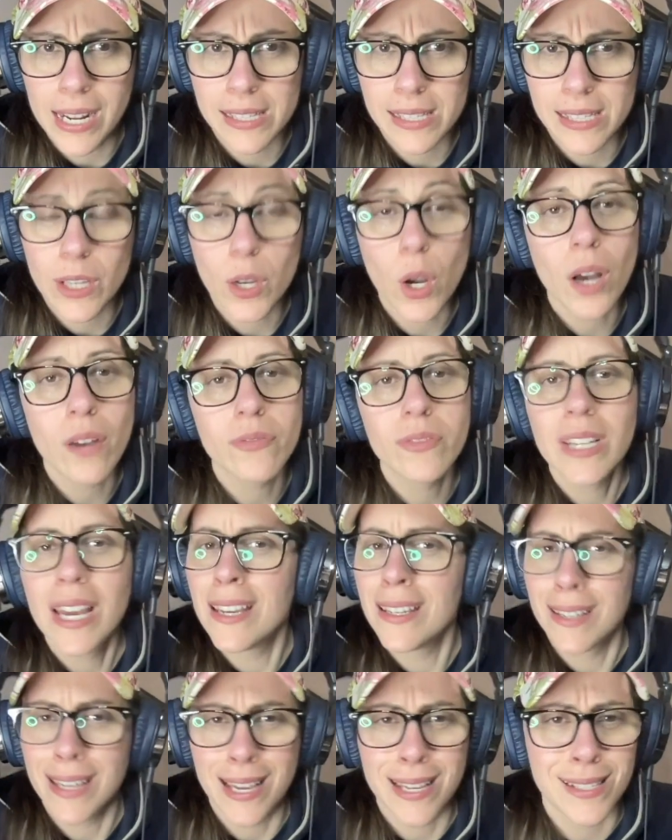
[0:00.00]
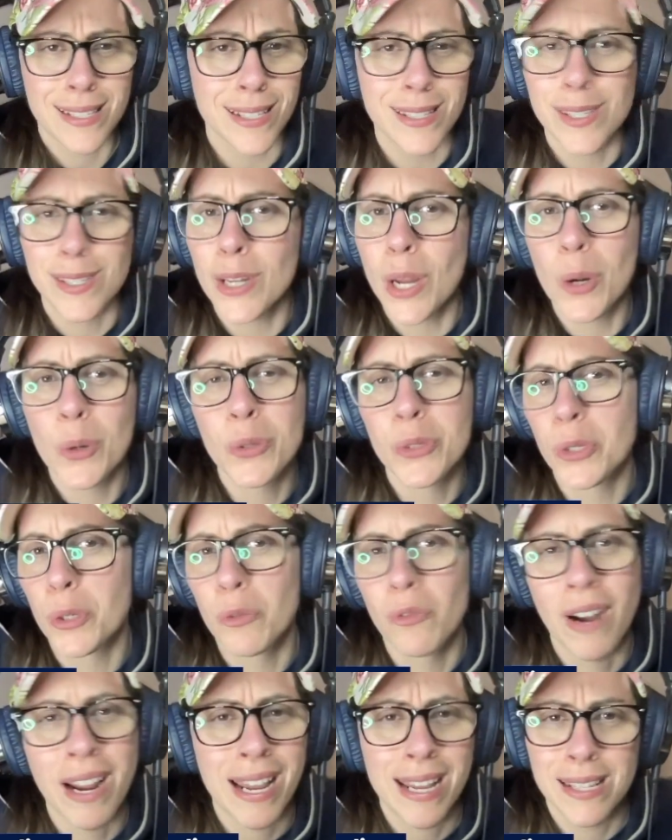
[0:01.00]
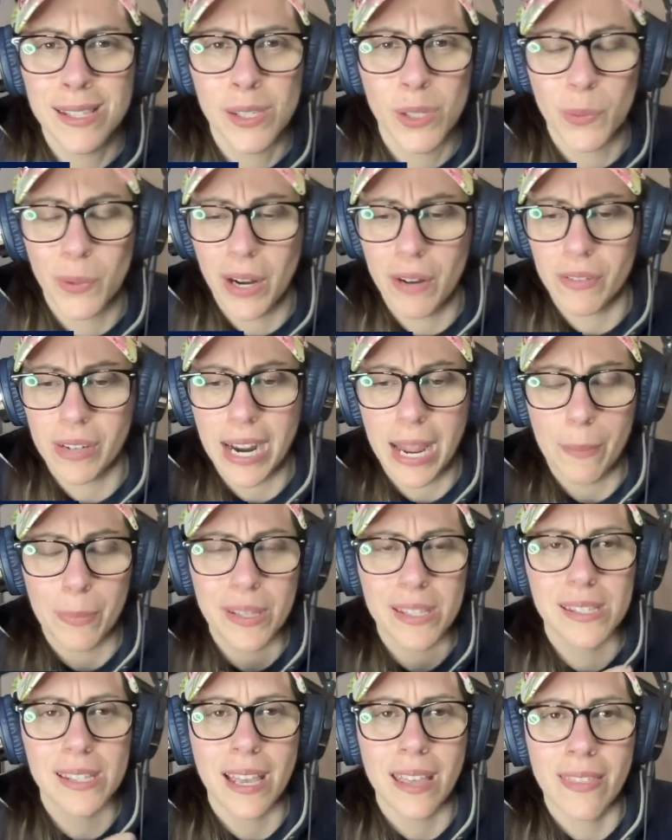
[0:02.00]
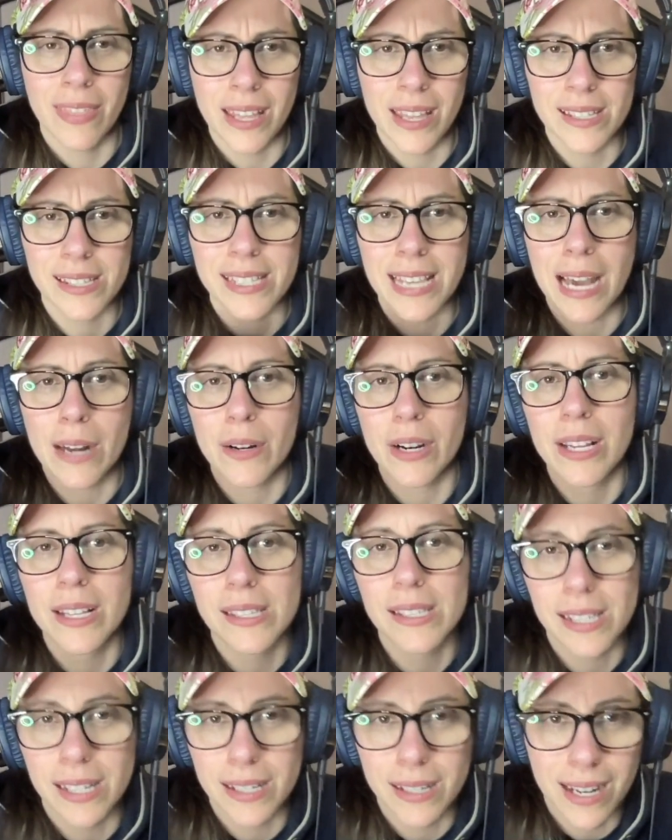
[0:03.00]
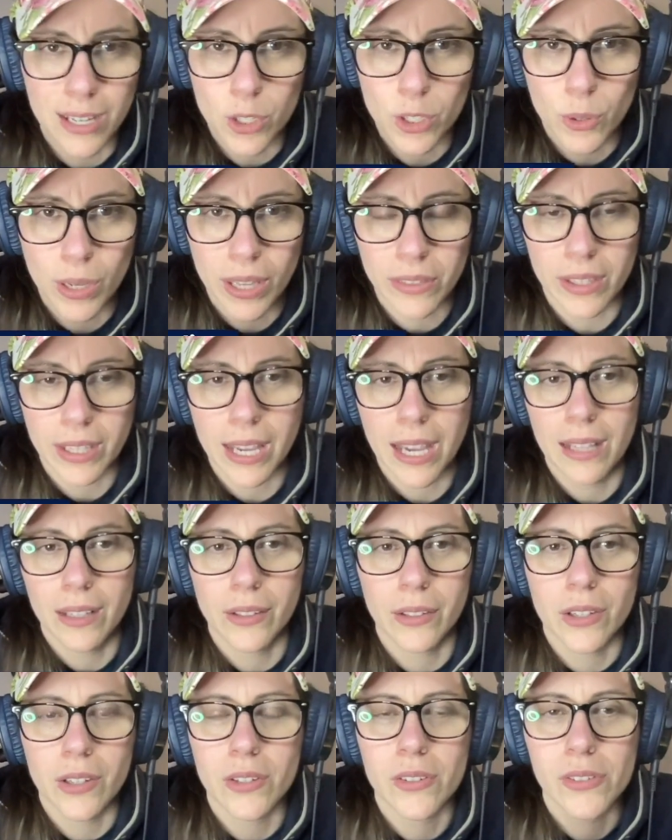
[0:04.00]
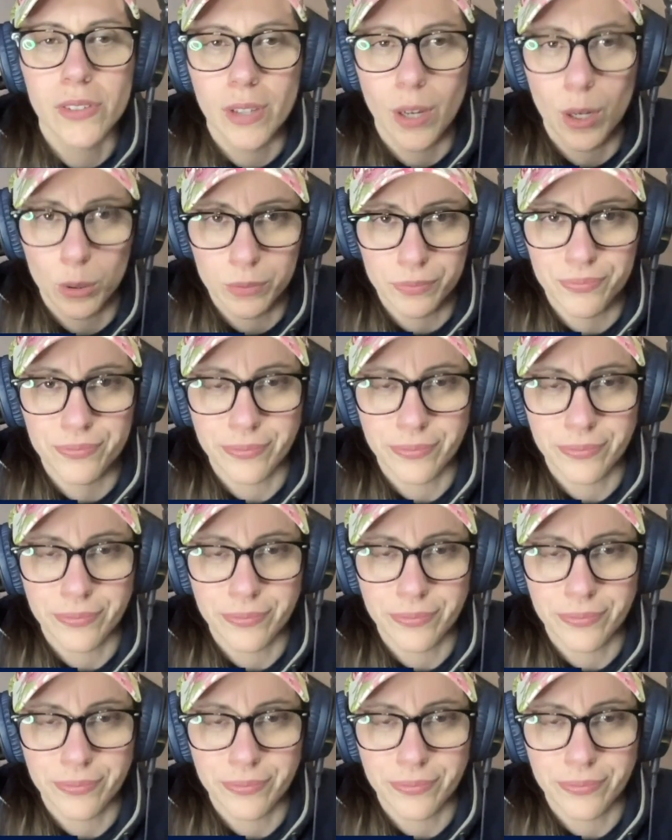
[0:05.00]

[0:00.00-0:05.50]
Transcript: is the off day in case it snows or rains or whatever happens, and then Saturday and Sunday you get the calendar. So